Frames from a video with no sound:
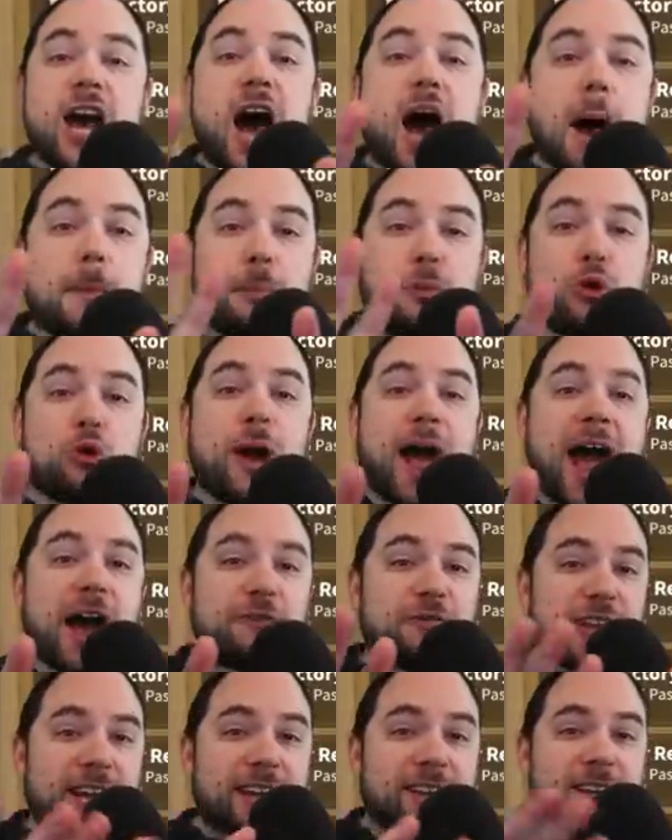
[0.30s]
Stop
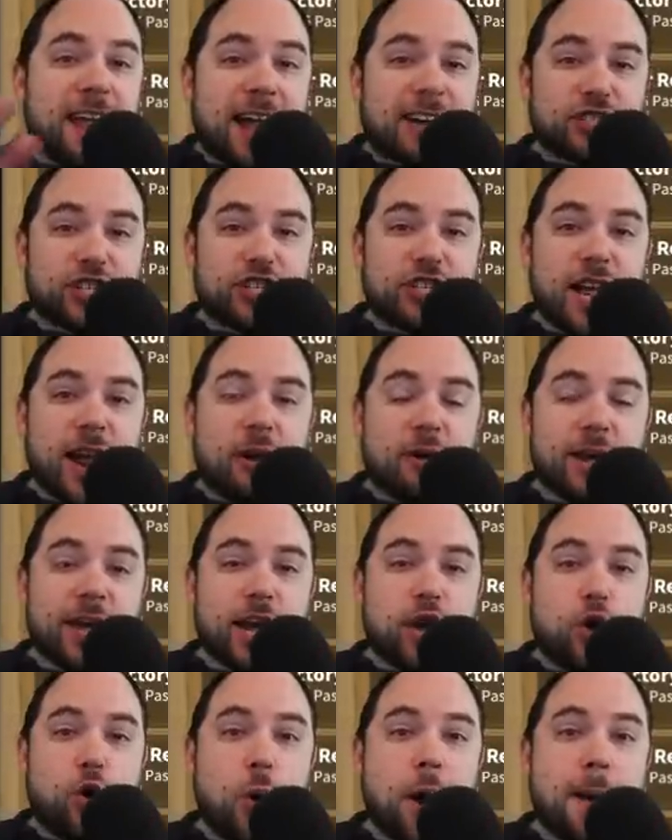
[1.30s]
crafting legendary
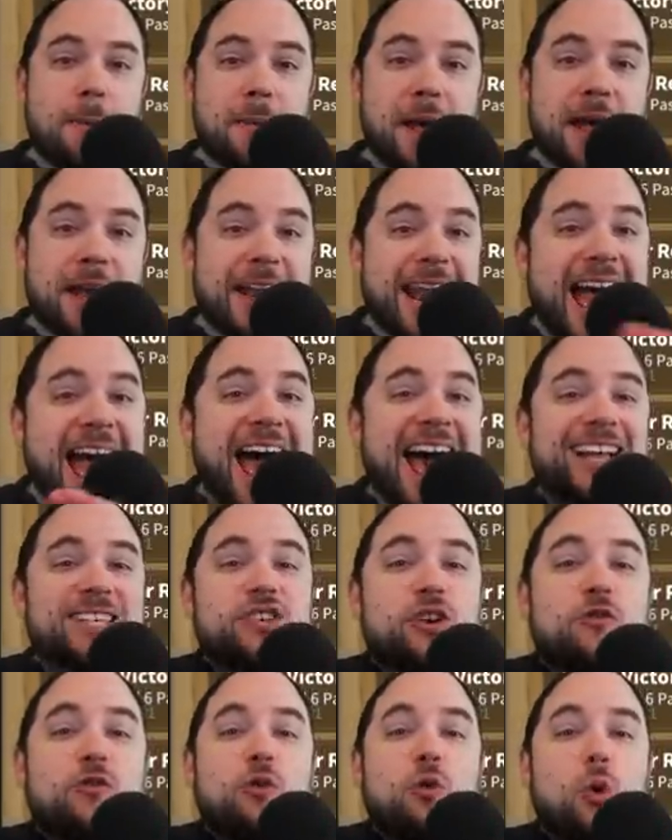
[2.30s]
equipment.
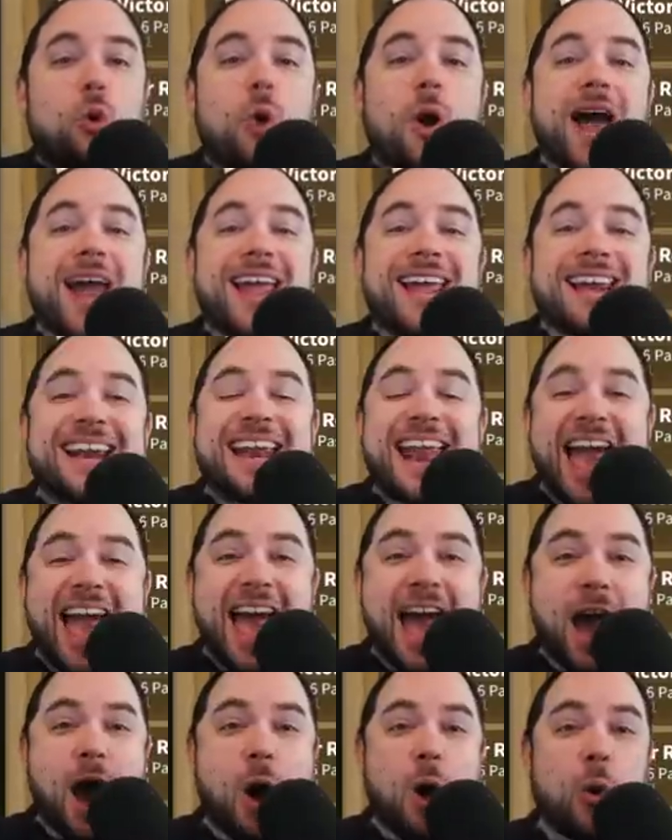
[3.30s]
As of right
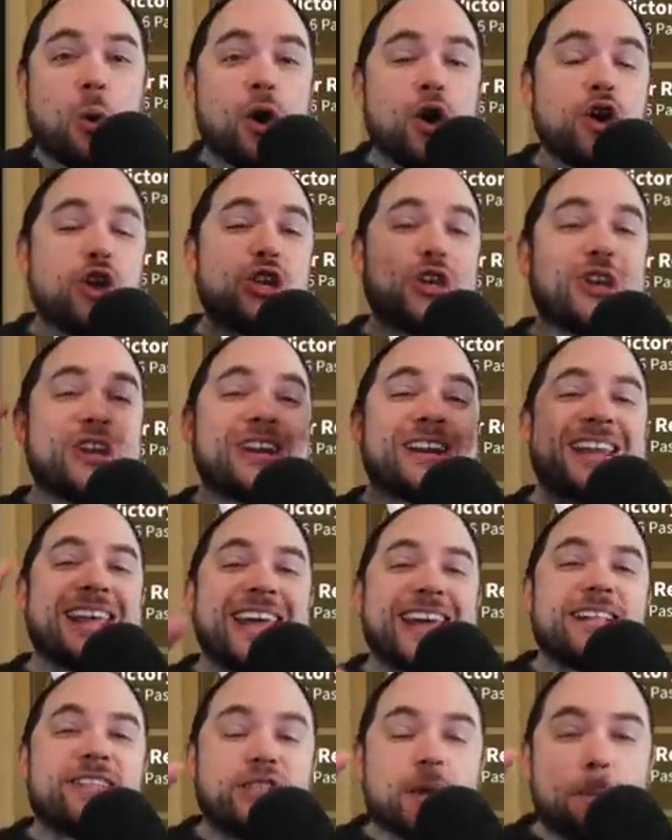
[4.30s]
now, you
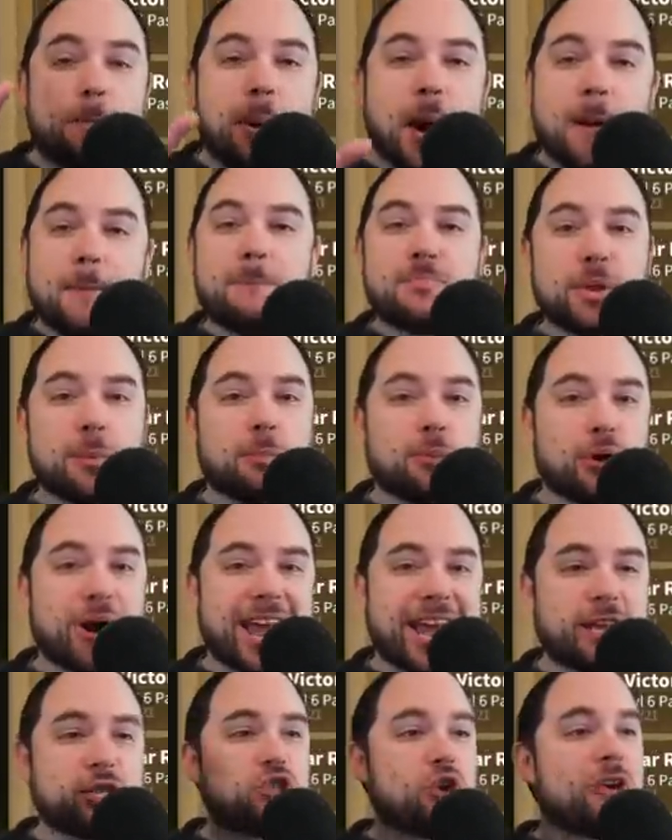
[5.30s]
need to pump the
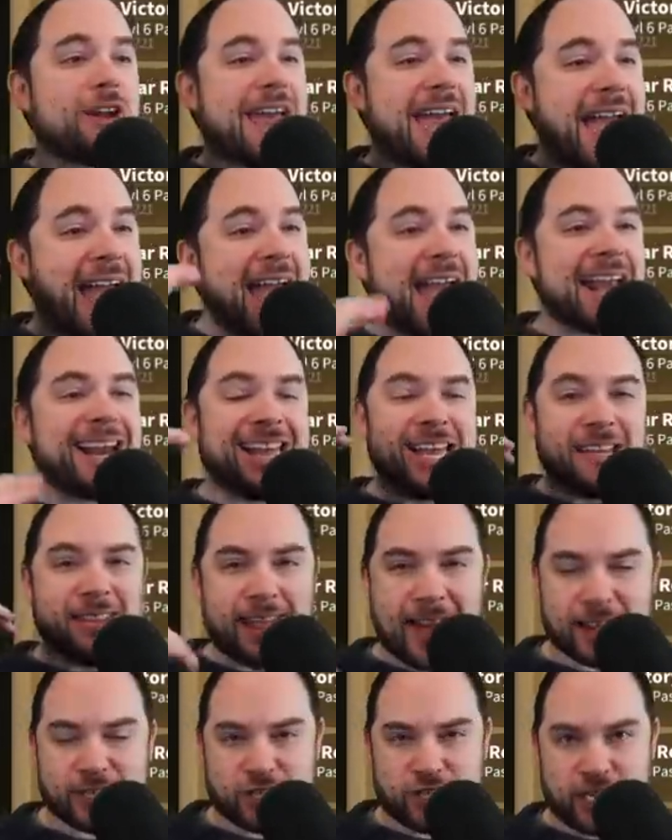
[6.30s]
brakes on any
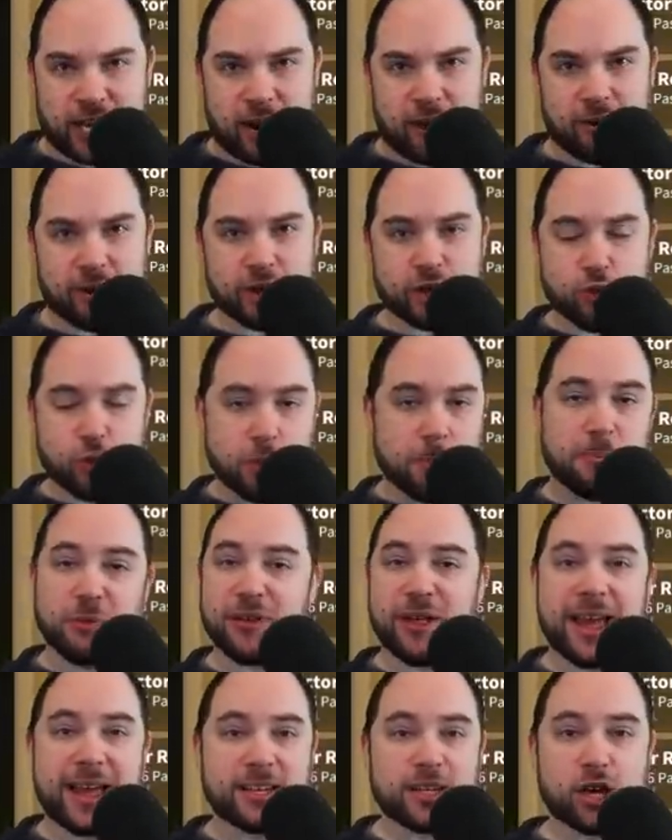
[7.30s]
legendary you had
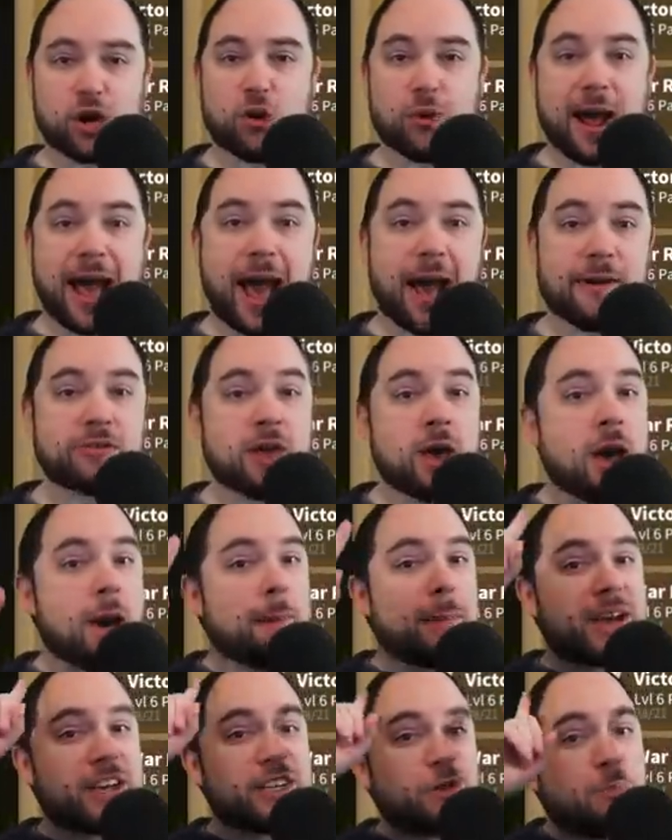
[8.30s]
planned to craft
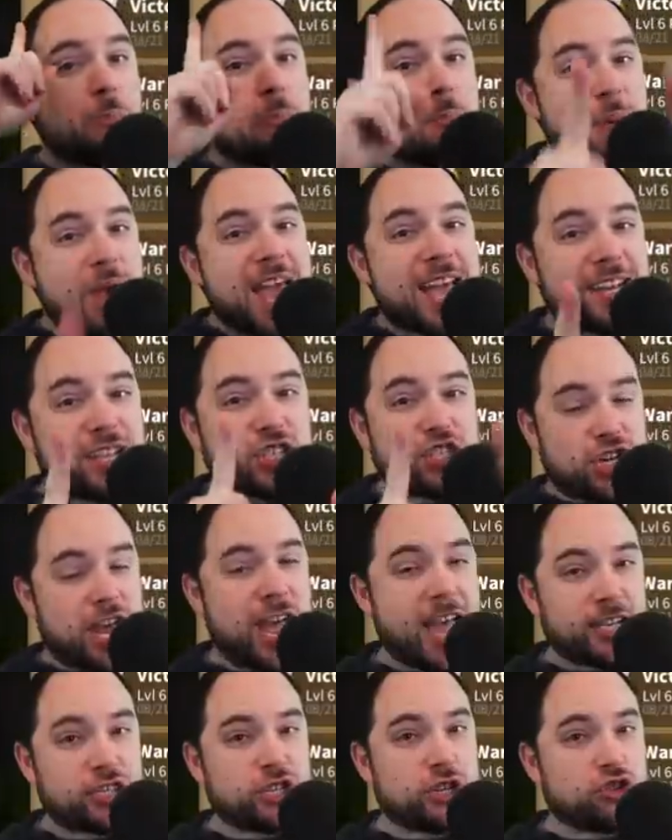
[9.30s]
because big
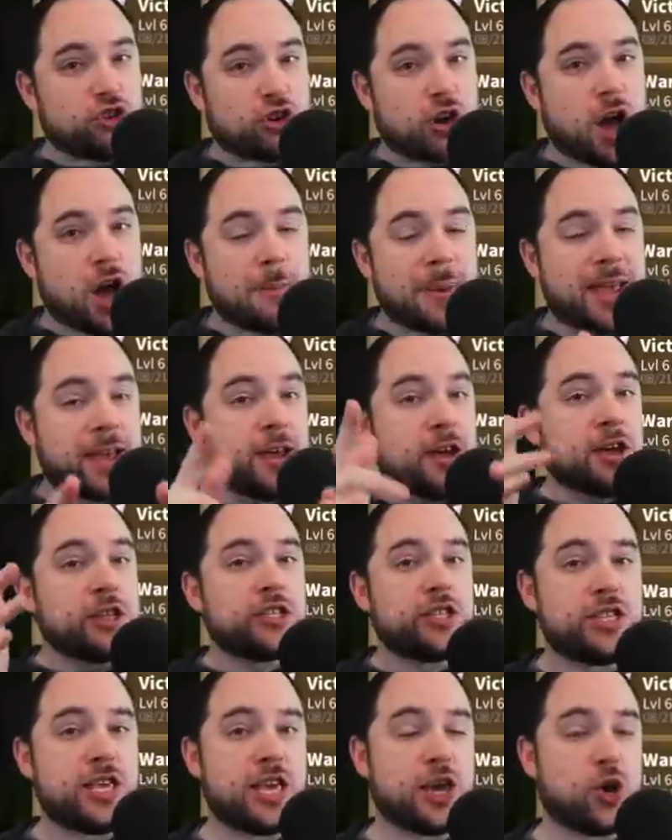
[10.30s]
changes are coming
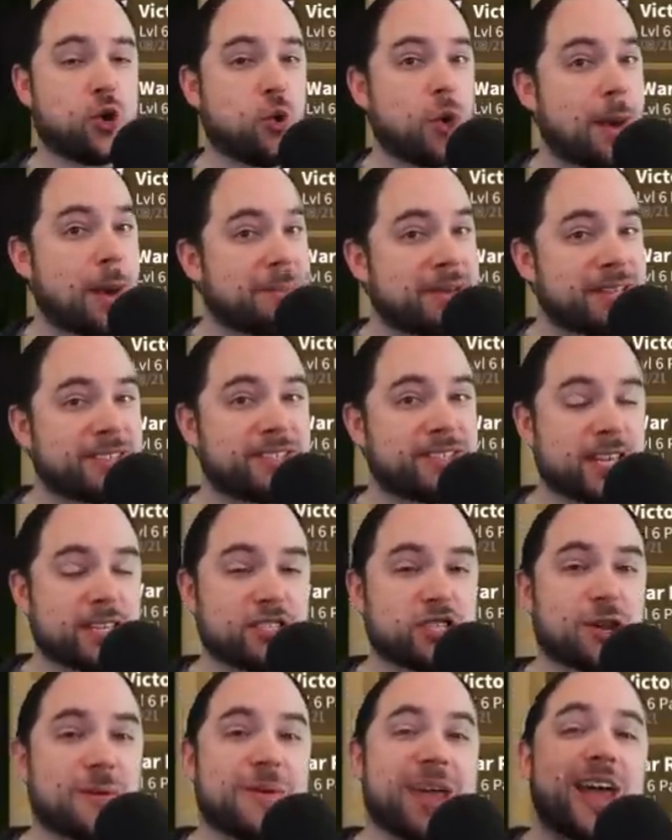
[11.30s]
to the equipment
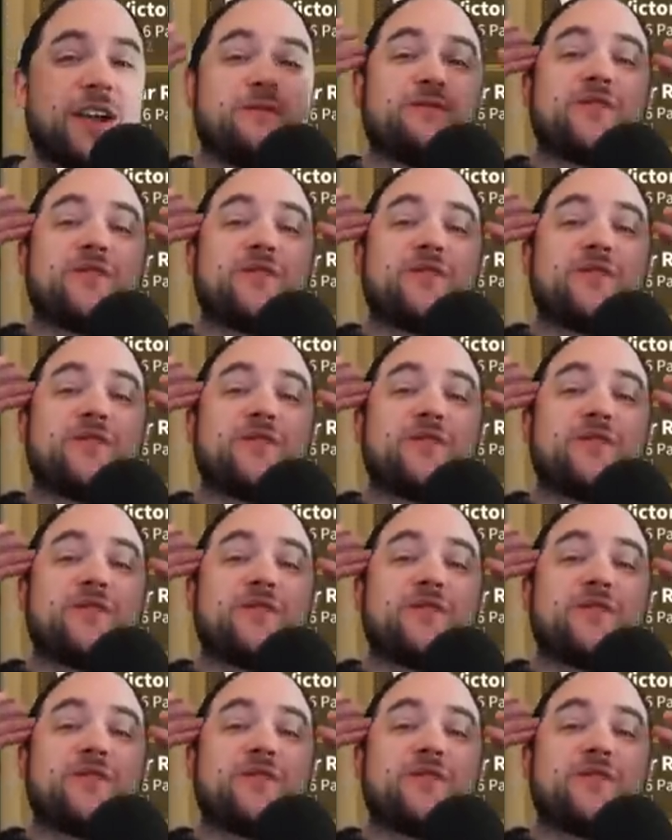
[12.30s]
system. In